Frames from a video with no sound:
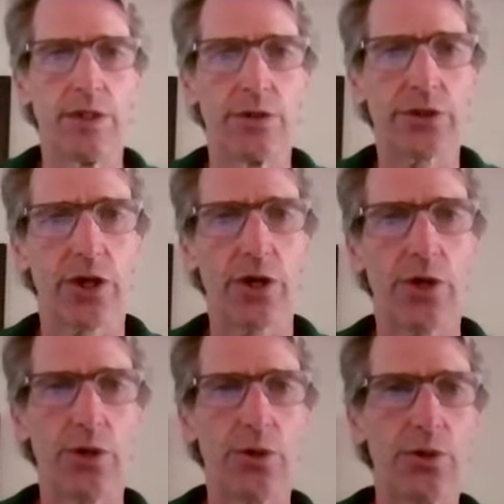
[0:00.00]

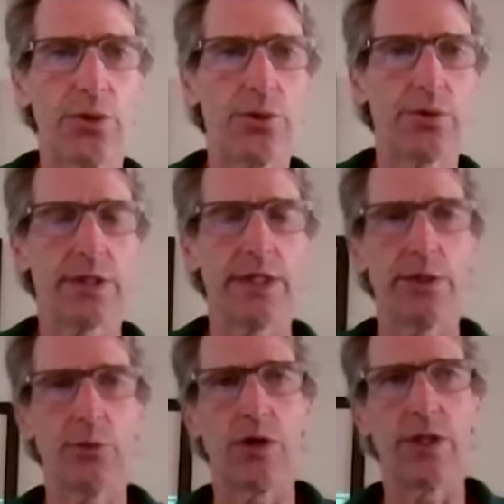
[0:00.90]
So
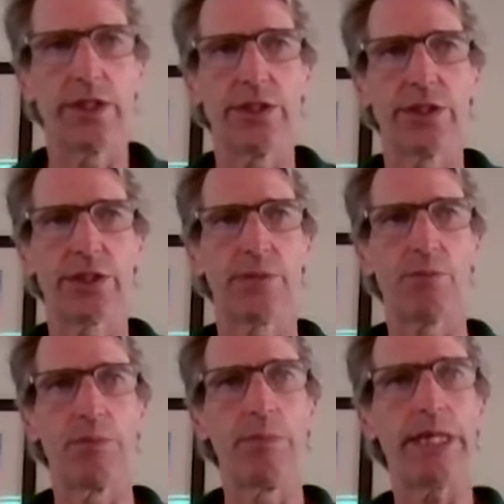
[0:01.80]
it was
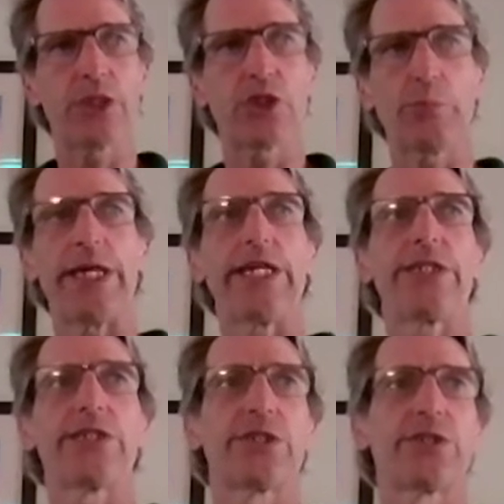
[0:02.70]
mixed
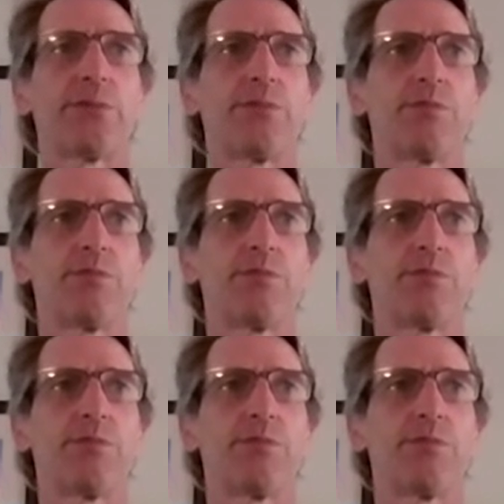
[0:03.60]
space,